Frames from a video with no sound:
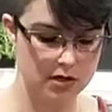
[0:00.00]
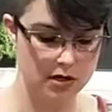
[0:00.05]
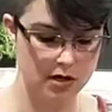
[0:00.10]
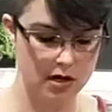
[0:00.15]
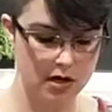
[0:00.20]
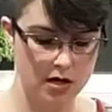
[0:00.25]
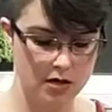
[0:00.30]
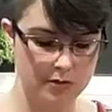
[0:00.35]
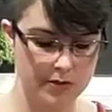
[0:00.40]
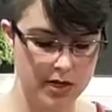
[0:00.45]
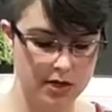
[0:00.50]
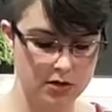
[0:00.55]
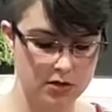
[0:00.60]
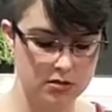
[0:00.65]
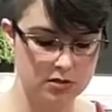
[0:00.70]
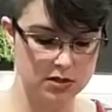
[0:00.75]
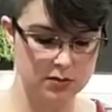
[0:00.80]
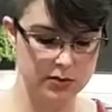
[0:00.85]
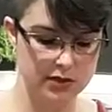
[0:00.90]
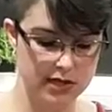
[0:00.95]
I
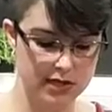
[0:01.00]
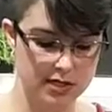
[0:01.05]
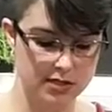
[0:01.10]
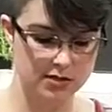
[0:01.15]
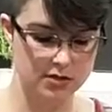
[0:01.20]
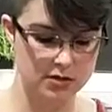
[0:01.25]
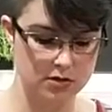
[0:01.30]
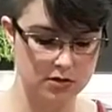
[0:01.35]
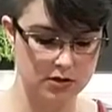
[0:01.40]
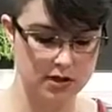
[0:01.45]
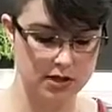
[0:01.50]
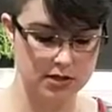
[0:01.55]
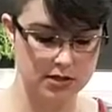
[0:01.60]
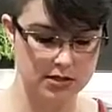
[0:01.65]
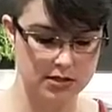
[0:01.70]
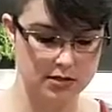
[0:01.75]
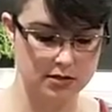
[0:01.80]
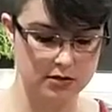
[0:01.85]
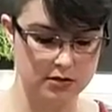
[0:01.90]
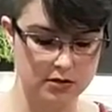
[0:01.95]
usually would let it soak
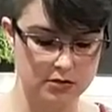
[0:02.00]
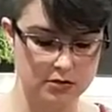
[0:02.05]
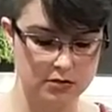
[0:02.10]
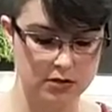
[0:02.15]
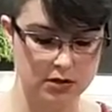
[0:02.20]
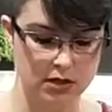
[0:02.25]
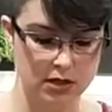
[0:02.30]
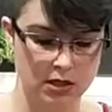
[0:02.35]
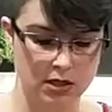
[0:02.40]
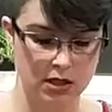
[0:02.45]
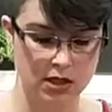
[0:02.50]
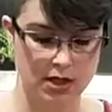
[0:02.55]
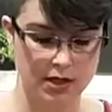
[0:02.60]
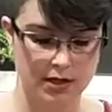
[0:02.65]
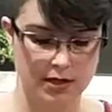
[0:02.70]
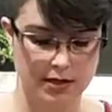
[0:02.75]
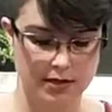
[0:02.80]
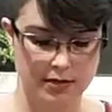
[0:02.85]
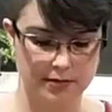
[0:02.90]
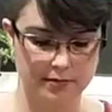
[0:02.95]
until
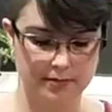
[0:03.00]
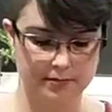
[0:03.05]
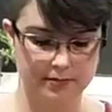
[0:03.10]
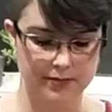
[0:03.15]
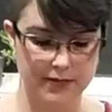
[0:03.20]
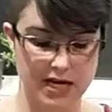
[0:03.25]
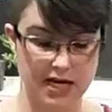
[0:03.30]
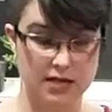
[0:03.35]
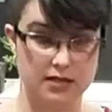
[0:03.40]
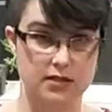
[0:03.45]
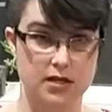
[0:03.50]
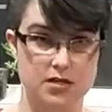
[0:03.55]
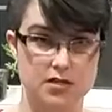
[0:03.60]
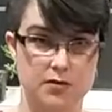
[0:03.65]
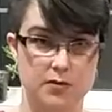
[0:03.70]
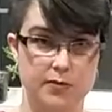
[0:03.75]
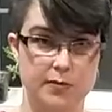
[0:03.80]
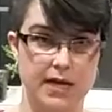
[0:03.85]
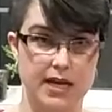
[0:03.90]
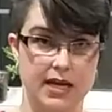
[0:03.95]
I can touch it
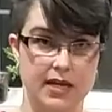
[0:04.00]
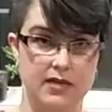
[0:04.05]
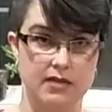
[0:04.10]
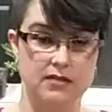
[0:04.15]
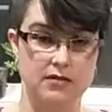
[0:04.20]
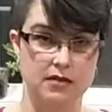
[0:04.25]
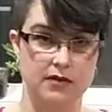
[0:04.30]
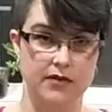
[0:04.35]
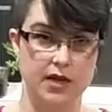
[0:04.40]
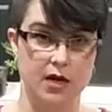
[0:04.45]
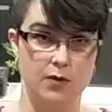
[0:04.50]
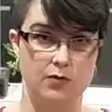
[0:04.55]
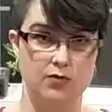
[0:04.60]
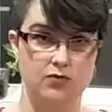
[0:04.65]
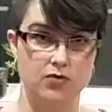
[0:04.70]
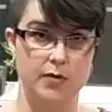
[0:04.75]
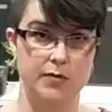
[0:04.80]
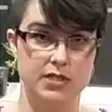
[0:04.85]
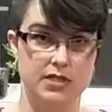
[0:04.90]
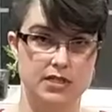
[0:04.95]
with my hands, and then I would
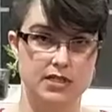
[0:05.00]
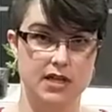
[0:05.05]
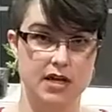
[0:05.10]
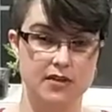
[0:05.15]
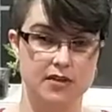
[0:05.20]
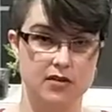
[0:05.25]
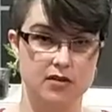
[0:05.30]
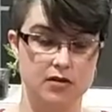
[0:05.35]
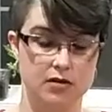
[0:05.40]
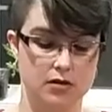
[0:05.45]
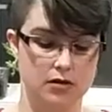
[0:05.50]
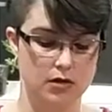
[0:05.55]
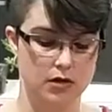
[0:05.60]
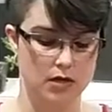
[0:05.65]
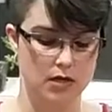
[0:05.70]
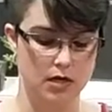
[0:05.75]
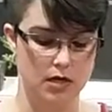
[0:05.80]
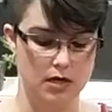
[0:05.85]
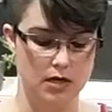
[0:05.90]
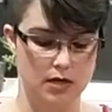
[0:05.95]
rub it together
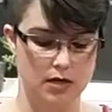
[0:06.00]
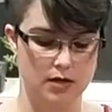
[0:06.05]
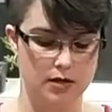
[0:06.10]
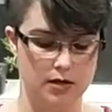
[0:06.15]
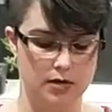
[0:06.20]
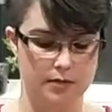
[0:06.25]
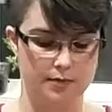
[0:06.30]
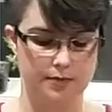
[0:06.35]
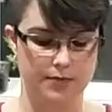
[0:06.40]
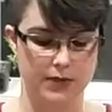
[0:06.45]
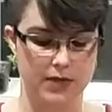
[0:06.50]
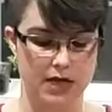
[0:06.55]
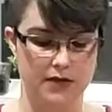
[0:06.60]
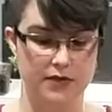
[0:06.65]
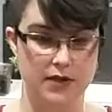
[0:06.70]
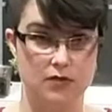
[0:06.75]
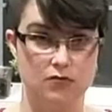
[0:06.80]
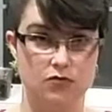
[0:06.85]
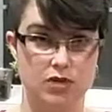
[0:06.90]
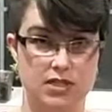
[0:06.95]
and
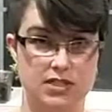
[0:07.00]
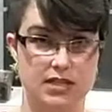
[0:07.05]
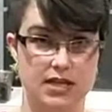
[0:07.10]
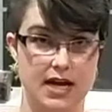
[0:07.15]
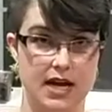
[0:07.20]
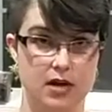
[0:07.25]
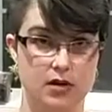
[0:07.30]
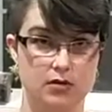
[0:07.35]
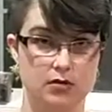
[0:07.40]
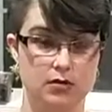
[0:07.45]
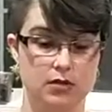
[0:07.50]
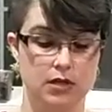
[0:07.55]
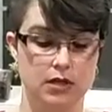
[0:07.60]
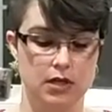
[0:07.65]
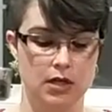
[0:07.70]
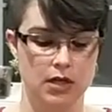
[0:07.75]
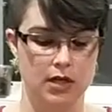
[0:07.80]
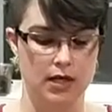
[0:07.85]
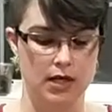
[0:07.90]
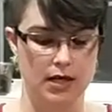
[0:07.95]
then rinse it out.
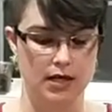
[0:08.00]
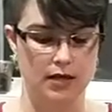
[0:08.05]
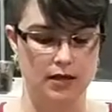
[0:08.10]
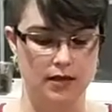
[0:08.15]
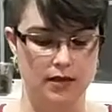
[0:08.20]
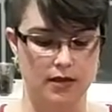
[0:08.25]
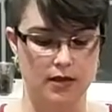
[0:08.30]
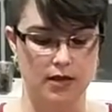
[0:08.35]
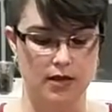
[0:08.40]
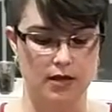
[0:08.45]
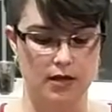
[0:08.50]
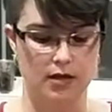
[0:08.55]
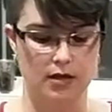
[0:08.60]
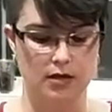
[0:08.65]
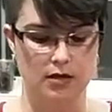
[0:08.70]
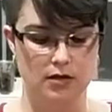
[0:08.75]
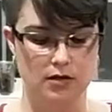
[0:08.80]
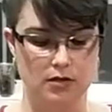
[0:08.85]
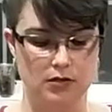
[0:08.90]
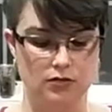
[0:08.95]
And
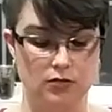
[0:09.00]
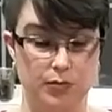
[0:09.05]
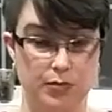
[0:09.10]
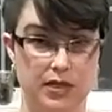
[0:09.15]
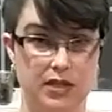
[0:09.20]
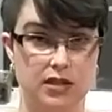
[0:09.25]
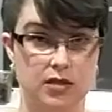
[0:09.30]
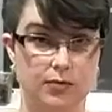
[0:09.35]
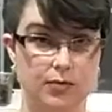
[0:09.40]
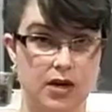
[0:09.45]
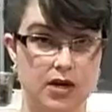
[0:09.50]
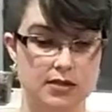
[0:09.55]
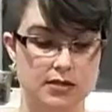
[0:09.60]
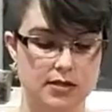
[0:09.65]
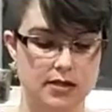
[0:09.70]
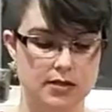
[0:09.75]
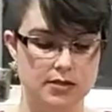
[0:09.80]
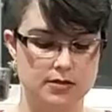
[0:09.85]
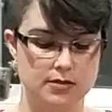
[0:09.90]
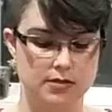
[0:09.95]
then repeat the
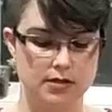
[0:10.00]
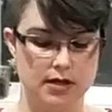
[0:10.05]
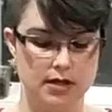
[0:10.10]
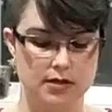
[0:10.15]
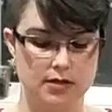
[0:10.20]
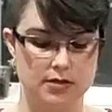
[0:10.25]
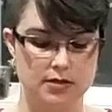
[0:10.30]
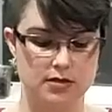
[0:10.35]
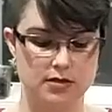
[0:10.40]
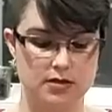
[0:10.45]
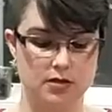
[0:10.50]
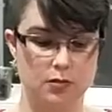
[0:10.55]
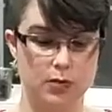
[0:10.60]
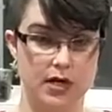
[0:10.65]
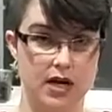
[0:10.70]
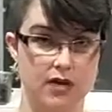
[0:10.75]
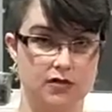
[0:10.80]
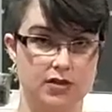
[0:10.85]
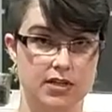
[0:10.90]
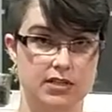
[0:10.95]
process until when
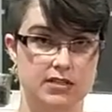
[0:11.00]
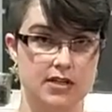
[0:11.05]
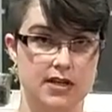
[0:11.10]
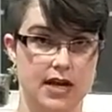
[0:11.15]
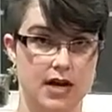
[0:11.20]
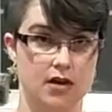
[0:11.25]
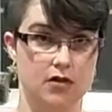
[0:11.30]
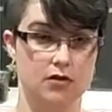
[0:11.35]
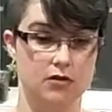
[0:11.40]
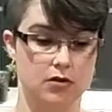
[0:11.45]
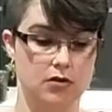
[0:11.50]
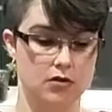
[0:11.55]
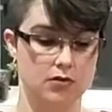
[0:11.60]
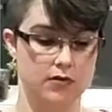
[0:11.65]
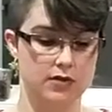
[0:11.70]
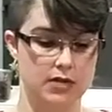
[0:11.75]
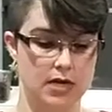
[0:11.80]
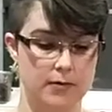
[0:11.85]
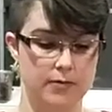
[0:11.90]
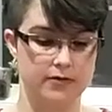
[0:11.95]
I rinse it out
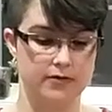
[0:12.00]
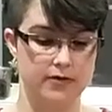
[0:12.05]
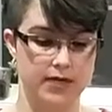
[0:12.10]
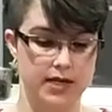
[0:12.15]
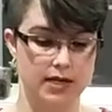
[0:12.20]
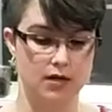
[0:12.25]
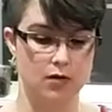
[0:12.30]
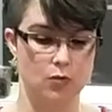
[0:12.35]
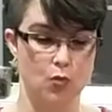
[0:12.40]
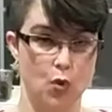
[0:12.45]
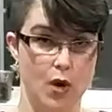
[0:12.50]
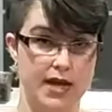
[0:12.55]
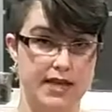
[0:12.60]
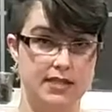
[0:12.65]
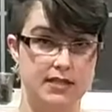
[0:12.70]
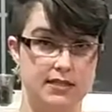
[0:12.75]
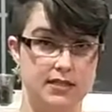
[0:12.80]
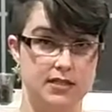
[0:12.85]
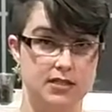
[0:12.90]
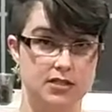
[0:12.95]
over top of like a
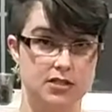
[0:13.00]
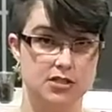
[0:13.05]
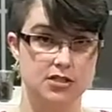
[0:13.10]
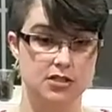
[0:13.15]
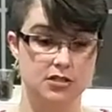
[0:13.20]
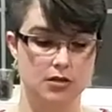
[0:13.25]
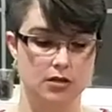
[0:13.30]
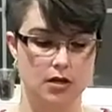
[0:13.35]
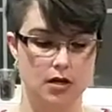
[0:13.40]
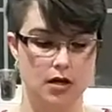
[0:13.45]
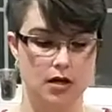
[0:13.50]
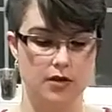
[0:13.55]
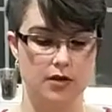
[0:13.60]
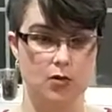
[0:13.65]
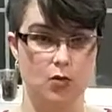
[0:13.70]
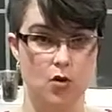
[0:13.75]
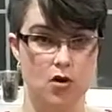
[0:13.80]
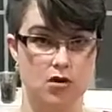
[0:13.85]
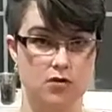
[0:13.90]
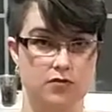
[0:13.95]
white dish, the
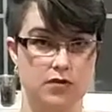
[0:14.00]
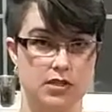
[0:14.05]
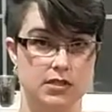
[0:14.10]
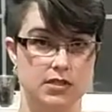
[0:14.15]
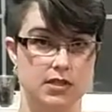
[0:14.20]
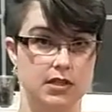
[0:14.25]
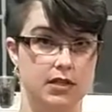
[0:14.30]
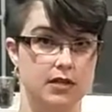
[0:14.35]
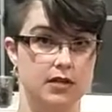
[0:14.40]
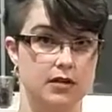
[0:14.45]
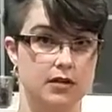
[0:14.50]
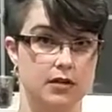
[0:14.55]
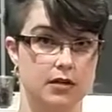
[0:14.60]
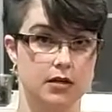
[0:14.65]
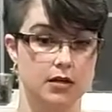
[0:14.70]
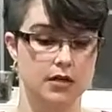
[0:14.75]
water runs clear.